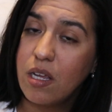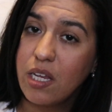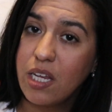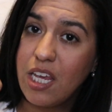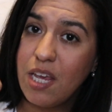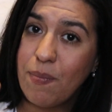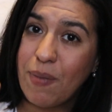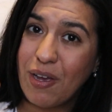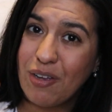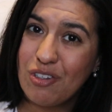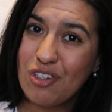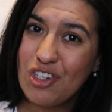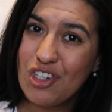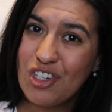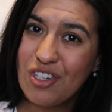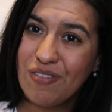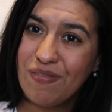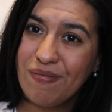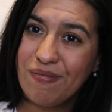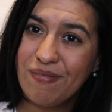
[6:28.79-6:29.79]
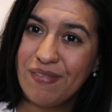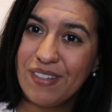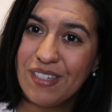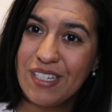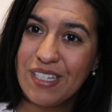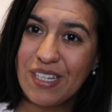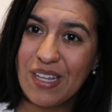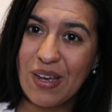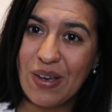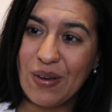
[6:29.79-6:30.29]
key pouch.
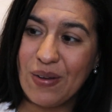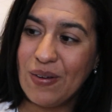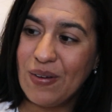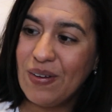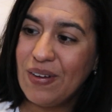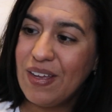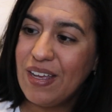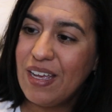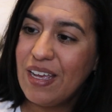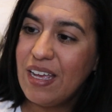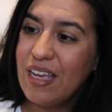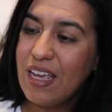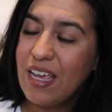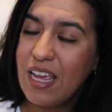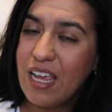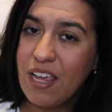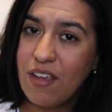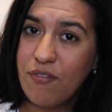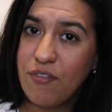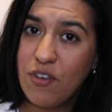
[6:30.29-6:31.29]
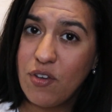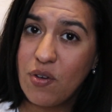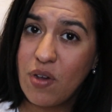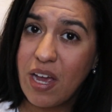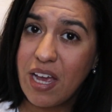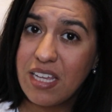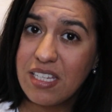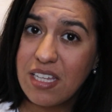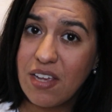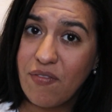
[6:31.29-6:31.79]
So if you
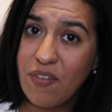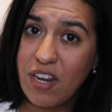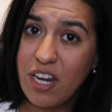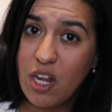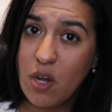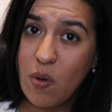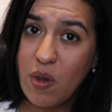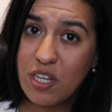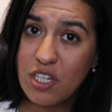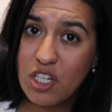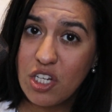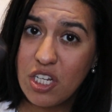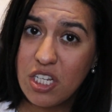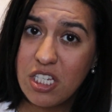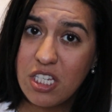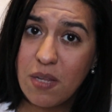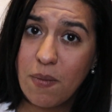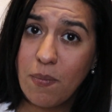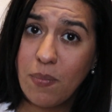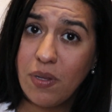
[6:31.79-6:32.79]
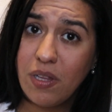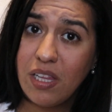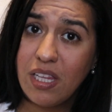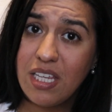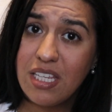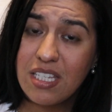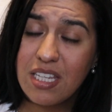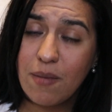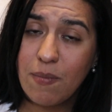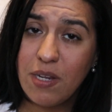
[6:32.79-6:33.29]
guys have any questions,
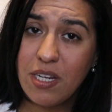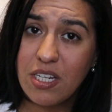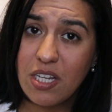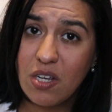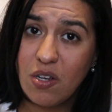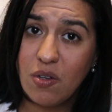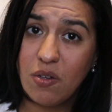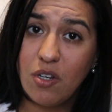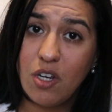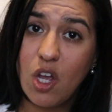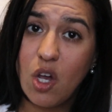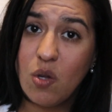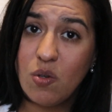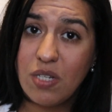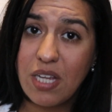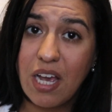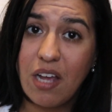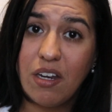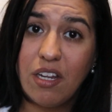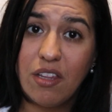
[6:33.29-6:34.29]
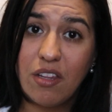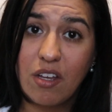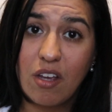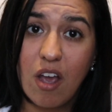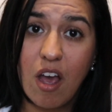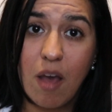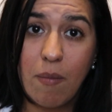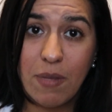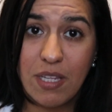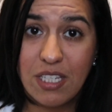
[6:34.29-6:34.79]
please let me know down in the
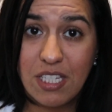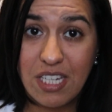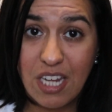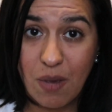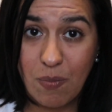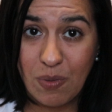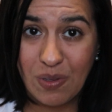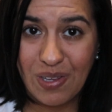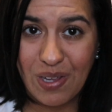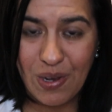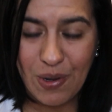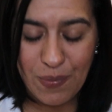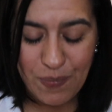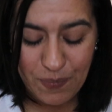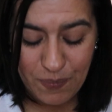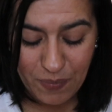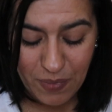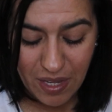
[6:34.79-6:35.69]
comments down below.